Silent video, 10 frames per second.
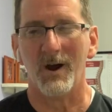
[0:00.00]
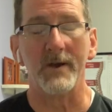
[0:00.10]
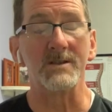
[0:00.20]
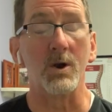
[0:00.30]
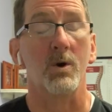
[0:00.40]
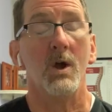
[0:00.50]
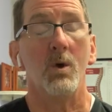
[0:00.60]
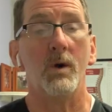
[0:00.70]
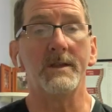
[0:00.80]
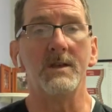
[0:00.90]
All right, so
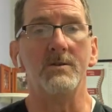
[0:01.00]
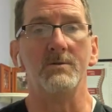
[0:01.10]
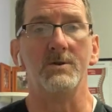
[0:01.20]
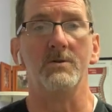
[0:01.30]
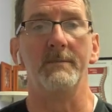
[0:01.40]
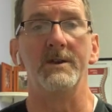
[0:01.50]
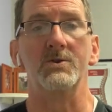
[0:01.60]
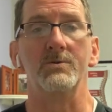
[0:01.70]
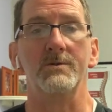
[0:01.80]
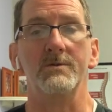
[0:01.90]
what can you do to make
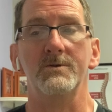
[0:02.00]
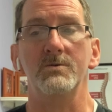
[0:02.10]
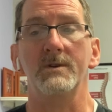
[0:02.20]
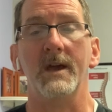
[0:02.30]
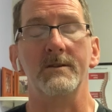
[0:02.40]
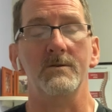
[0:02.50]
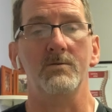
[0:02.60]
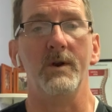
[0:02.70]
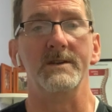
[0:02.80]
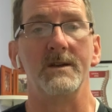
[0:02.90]
sure you do get good
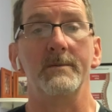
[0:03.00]
rest?